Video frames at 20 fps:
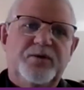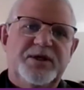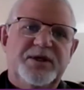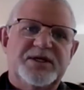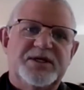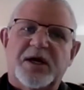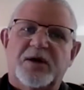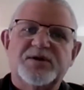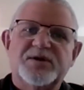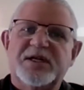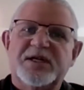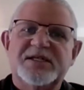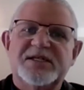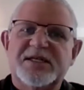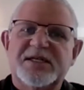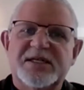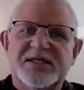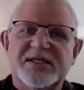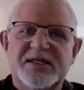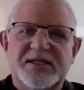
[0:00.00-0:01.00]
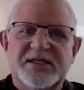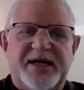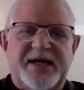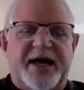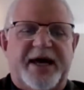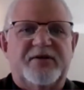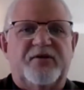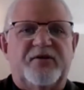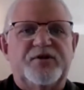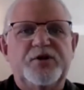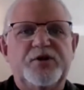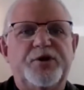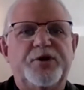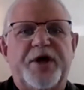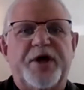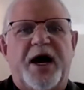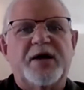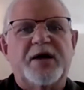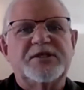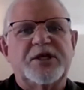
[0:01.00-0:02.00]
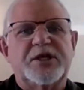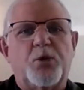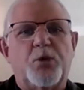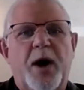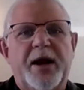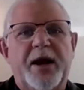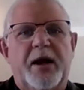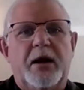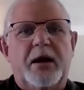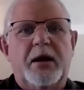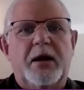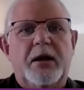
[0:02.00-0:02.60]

the Social Assistance Act of 2001.